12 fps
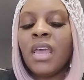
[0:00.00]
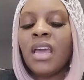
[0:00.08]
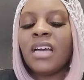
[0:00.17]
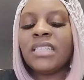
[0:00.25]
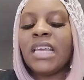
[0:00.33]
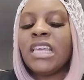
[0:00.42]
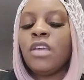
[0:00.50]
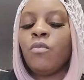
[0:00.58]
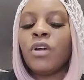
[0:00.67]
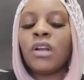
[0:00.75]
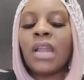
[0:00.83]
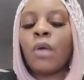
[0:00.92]
Because they keep
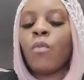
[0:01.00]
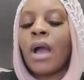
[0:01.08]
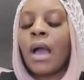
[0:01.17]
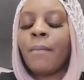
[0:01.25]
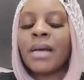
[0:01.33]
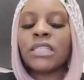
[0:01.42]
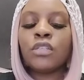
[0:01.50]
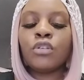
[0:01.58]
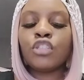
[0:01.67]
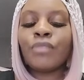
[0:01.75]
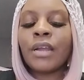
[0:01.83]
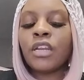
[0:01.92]
wondering, like, why am I so
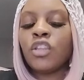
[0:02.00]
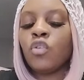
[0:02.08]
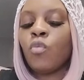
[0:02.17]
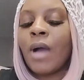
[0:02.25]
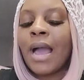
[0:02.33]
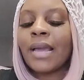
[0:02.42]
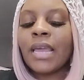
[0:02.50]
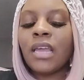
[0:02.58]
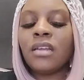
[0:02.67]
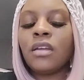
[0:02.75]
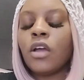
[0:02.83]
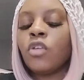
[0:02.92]
attracted to you? Why I
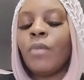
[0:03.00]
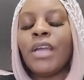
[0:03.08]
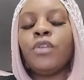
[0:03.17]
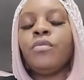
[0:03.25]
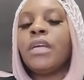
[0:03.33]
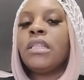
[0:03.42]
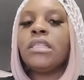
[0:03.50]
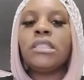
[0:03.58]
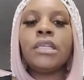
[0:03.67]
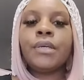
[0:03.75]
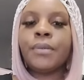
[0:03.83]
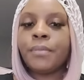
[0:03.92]
can't? No, you ain't do nothing
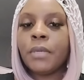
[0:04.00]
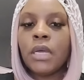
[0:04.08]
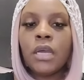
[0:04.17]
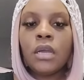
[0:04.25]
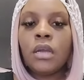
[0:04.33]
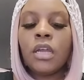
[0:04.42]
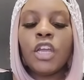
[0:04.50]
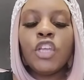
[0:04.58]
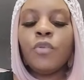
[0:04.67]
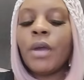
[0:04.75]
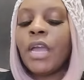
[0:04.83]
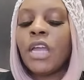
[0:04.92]
to them.
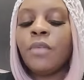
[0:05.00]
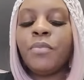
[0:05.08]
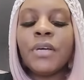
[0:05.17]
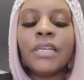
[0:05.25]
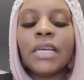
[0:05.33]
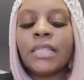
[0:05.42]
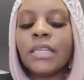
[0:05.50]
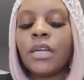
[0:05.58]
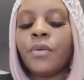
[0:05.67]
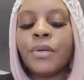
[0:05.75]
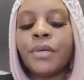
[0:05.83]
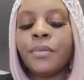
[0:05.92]
You ain't put nothing
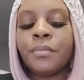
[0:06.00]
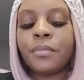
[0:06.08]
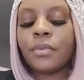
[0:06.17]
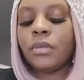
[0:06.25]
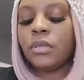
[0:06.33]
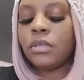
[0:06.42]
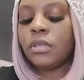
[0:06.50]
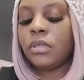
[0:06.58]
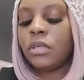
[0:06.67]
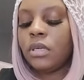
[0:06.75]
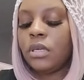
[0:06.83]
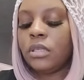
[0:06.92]
on them.
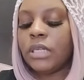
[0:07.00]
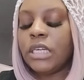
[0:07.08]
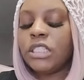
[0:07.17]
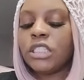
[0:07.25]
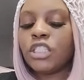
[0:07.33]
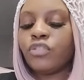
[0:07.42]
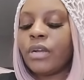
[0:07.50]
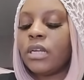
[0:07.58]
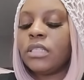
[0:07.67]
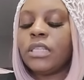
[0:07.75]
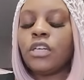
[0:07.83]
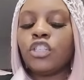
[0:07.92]
They just attract
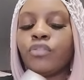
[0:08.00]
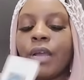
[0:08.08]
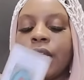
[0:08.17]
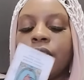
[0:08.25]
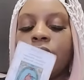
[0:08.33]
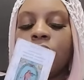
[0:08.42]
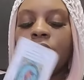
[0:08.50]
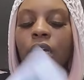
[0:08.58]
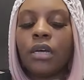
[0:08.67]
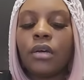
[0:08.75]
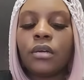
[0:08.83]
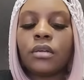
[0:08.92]
because they're attracted. Yeah.